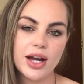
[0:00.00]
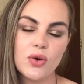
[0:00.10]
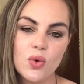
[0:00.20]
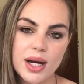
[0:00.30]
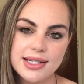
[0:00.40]
I
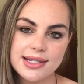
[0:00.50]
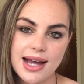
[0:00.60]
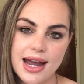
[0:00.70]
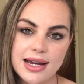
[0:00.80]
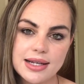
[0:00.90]
always
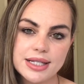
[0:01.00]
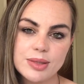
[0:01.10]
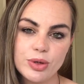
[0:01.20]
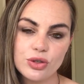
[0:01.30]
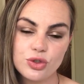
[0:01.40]
say
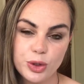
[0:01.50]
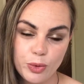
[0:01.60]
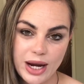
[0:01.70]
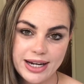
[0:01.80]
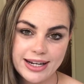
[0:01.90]
spiritual
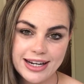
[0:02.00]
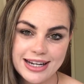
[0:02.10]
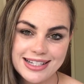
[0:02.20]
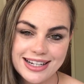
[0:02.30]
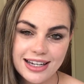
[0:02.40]

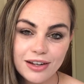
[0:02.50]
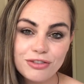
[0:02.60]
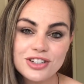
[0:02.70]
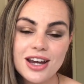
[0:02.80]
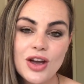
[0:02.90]
awakening is a
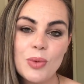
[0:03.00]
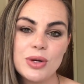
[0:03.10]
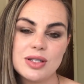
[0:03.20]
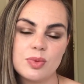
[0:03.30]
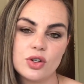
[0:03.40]
gift,
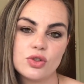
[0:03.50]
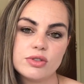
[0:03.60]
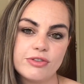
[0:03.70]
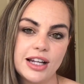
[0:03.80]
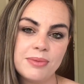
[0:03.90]
but spiritual
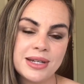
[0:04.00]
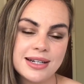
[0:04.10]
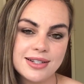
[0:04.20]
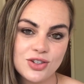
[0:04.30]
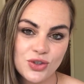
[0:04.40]

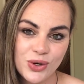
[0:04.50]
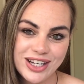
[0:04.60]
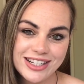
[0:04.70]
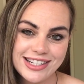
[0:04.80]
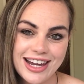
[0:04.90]
development is a
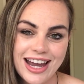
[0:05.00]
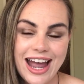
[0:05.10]
choice.